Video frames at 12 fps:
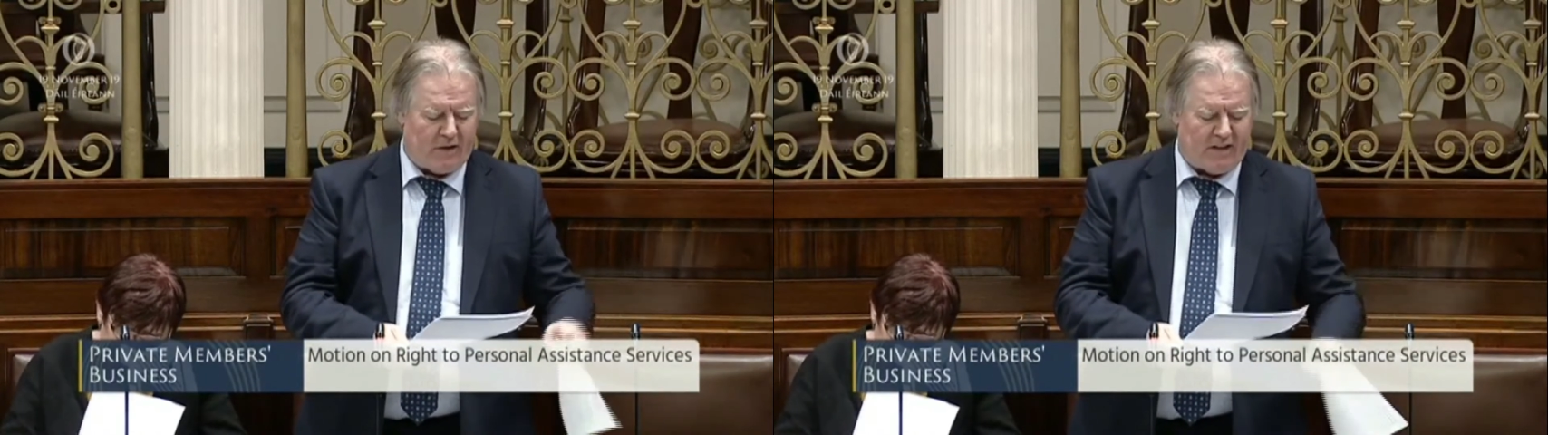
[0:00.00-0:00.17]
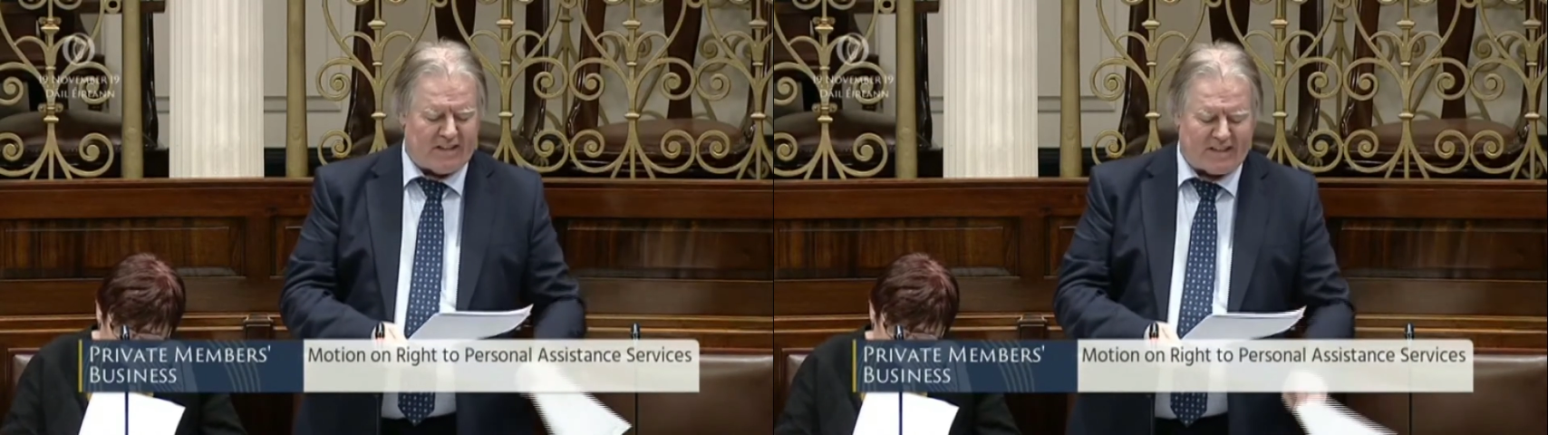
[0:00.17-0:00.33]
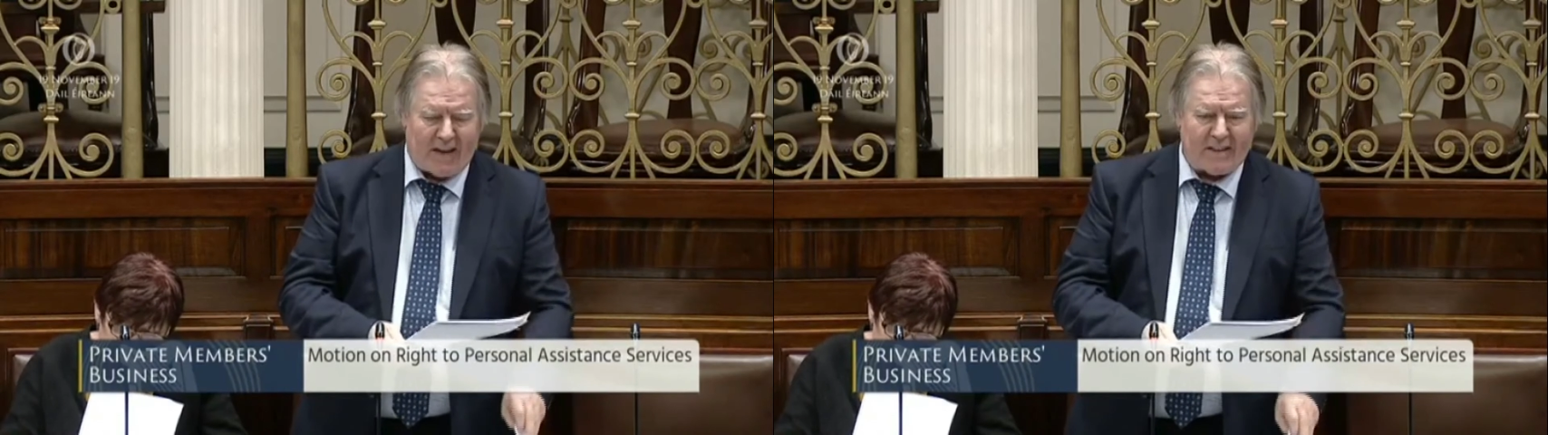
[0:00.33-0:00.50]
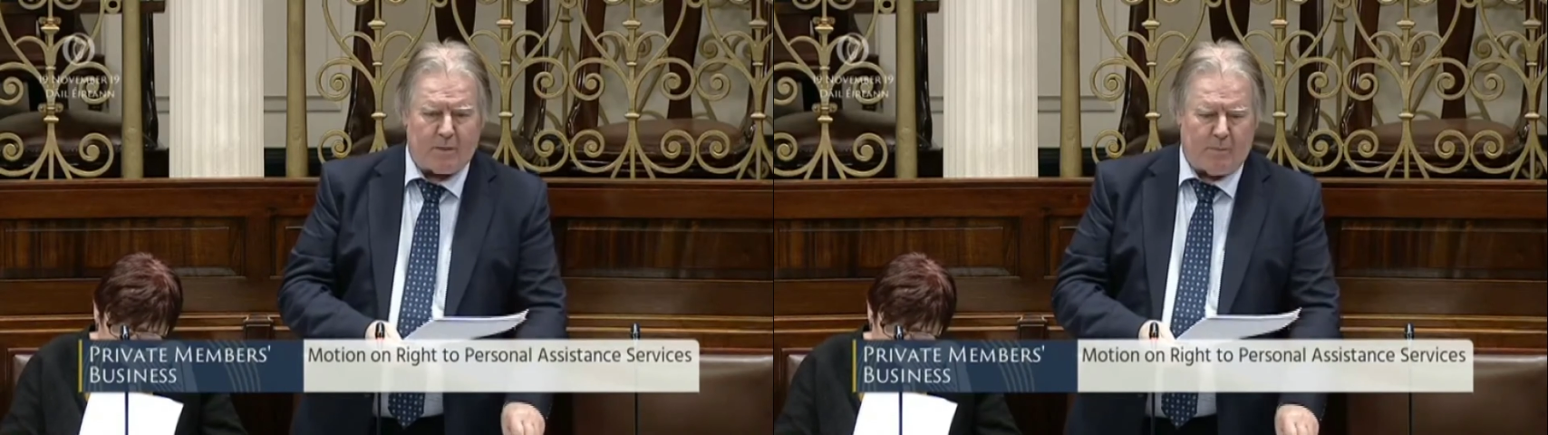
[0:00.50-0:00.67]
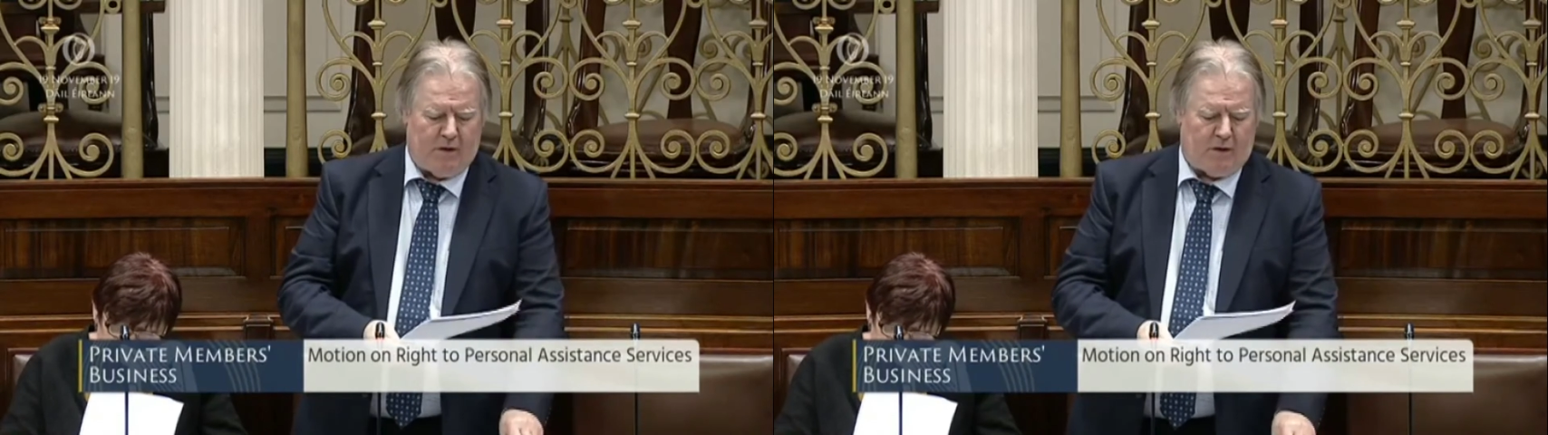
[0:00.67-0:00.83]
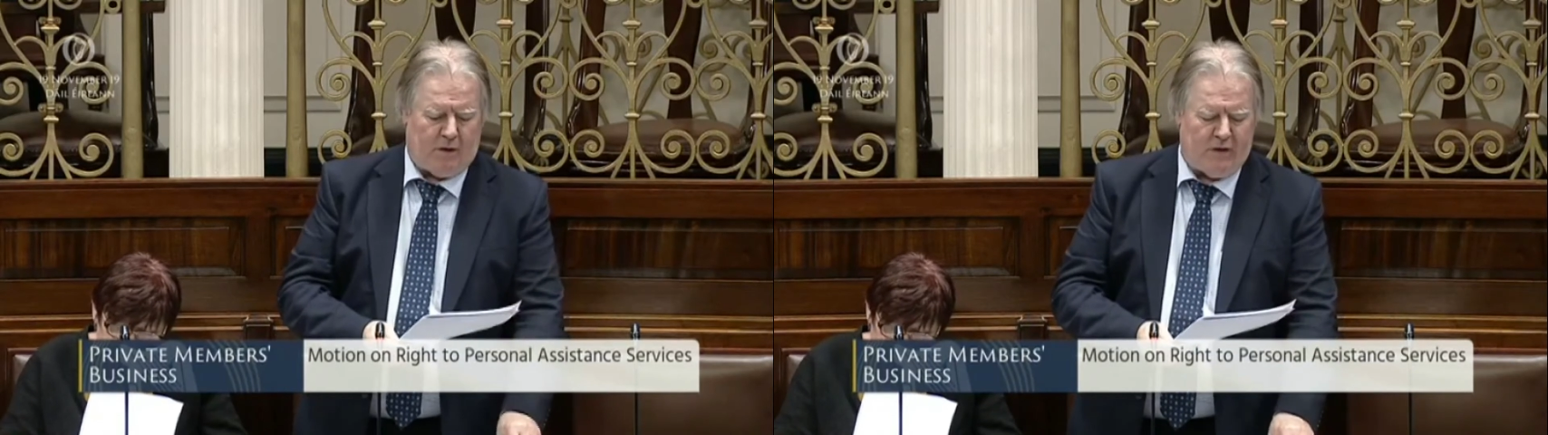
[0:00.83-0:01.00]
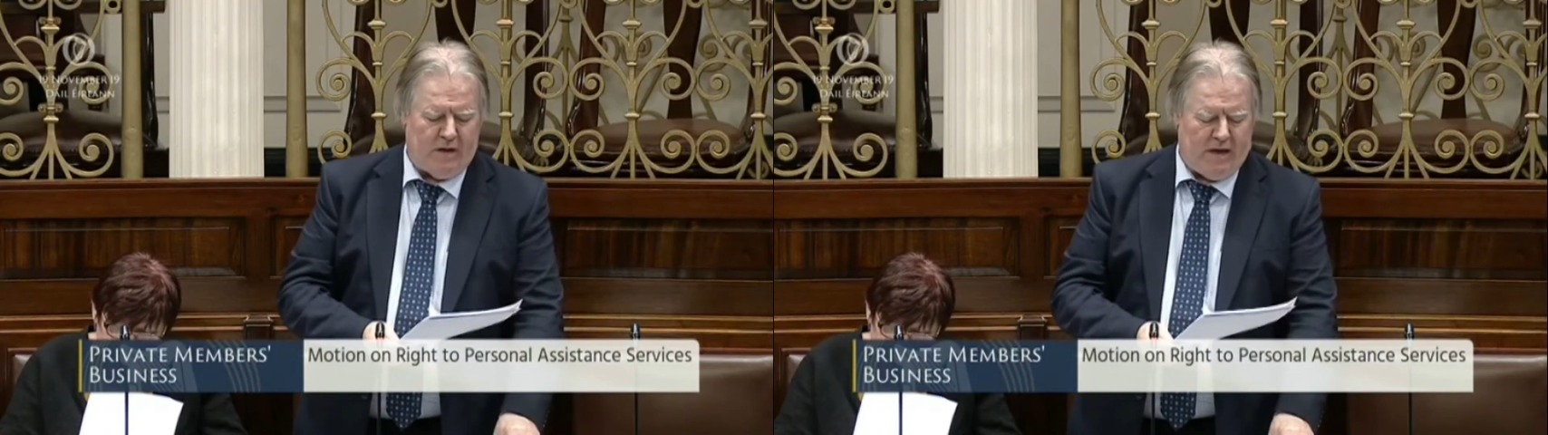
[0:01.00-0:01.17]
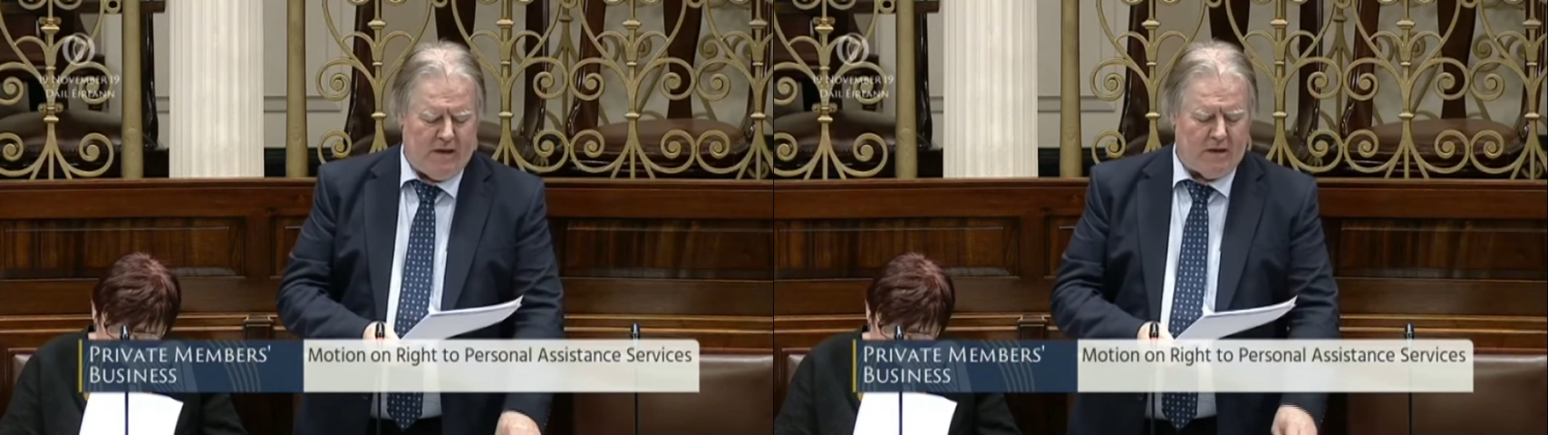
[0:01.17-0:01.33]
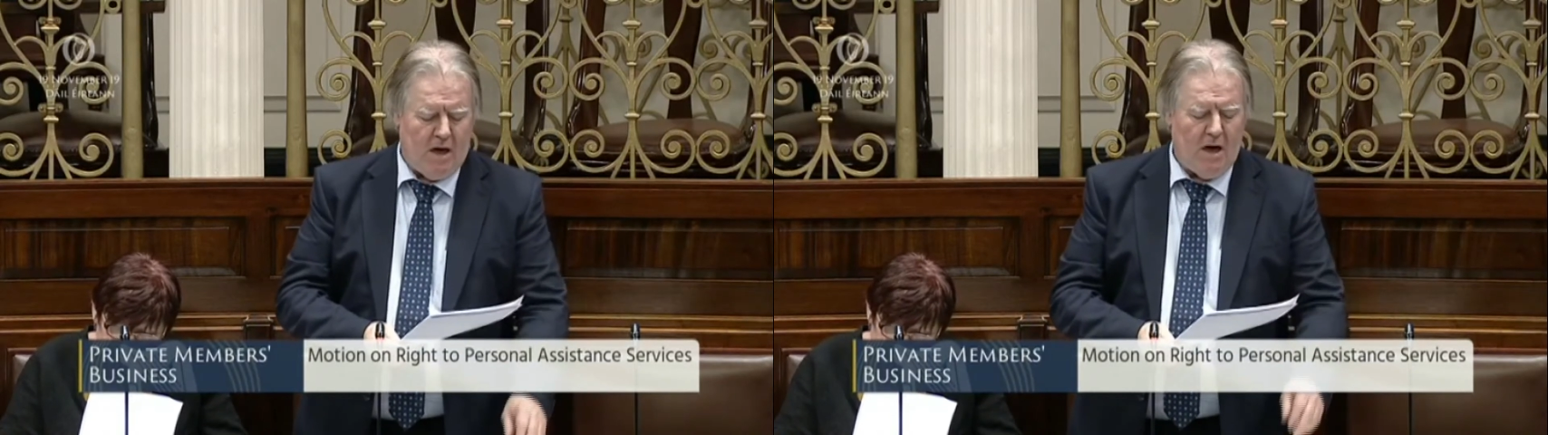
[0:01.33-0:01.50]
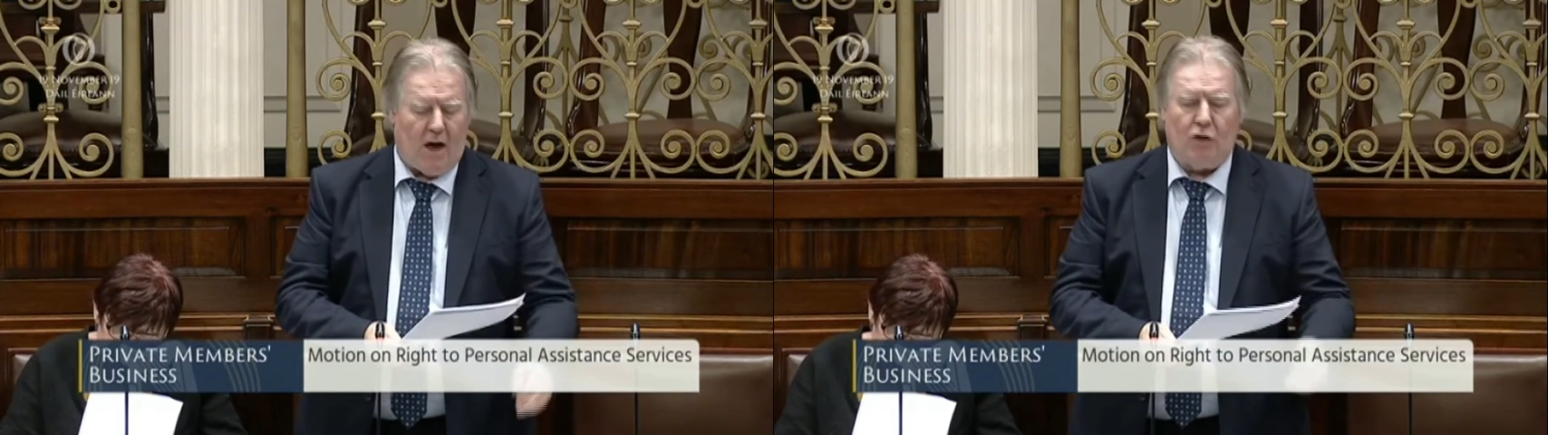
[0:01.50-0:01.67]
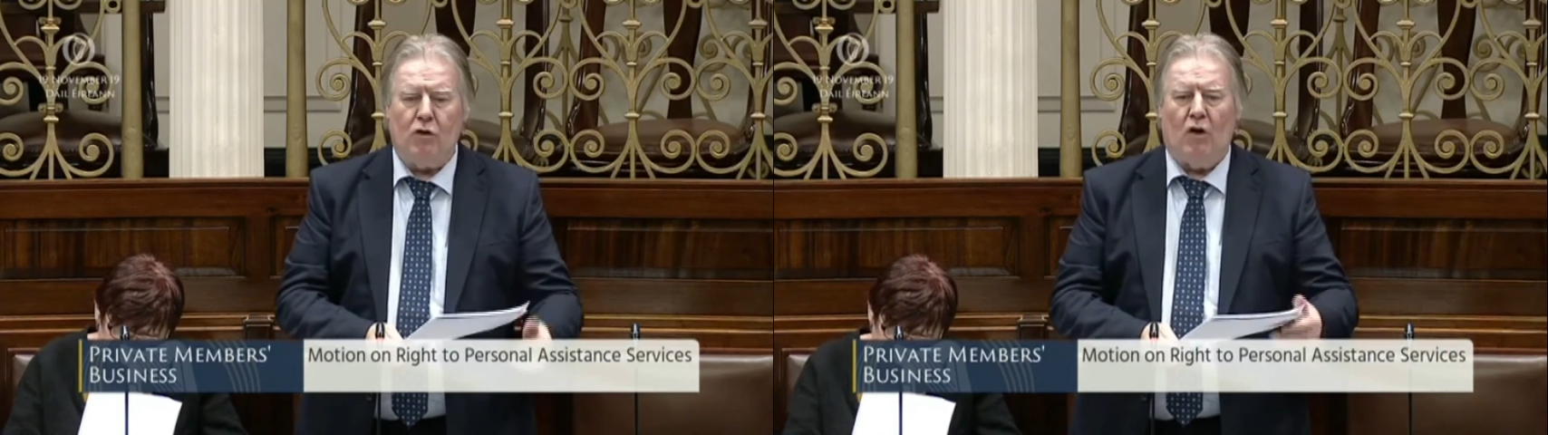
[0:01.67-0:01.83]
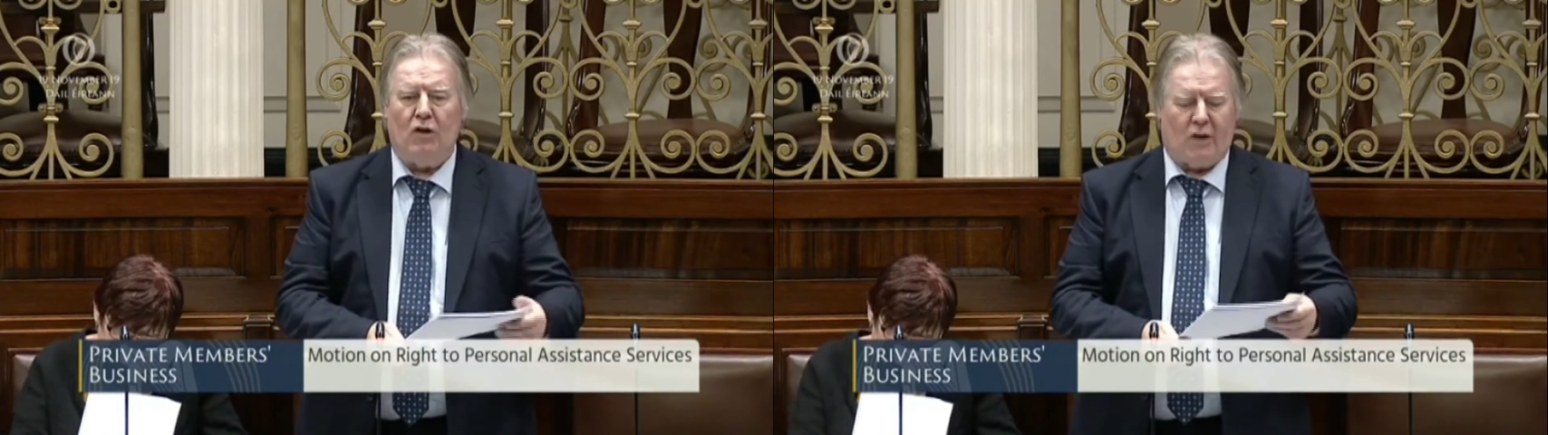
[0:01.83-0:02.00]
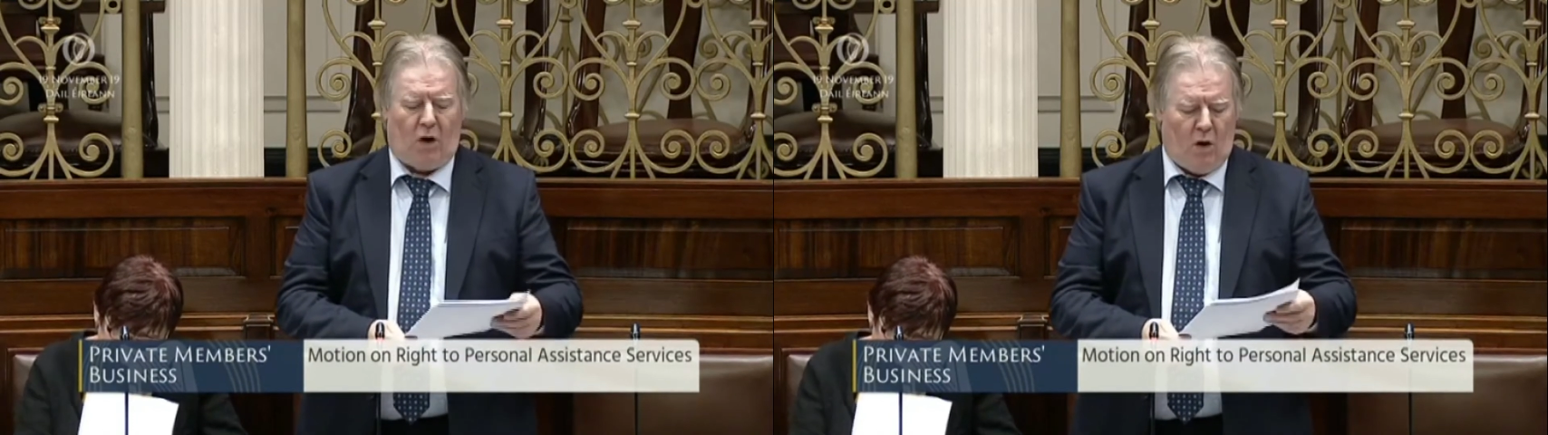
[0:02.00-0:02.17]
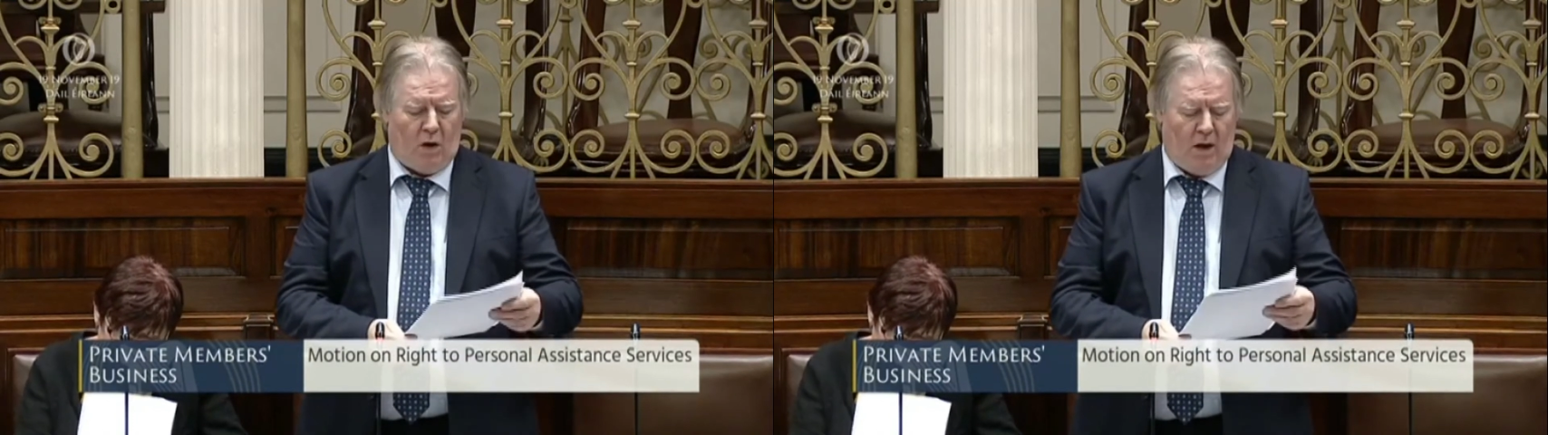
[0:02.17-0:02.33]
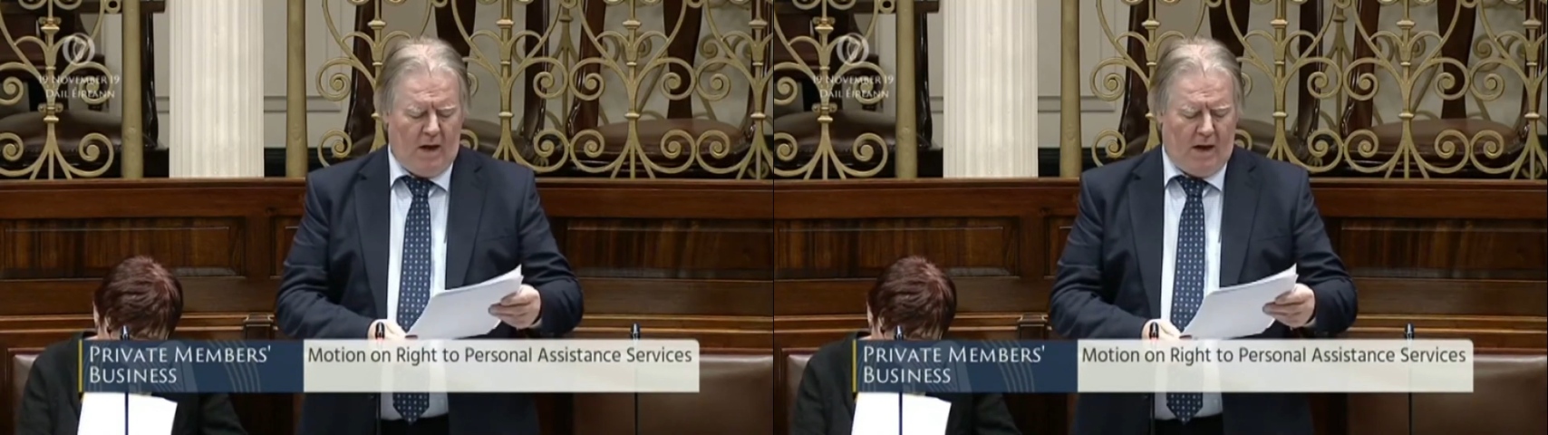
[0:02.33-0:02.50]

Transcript: assessment of need across all